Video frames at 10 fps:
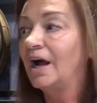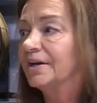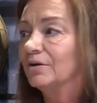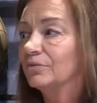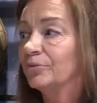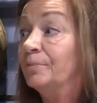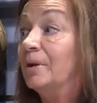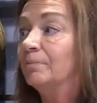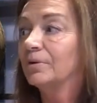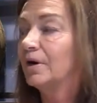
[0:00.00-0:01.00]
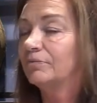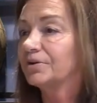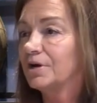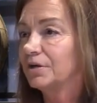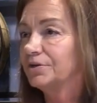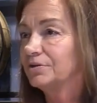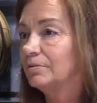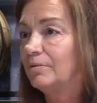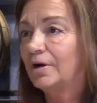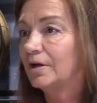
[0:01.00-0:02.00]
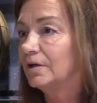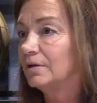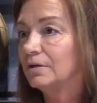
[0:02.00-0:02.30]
I don't remember ever talking to him about it.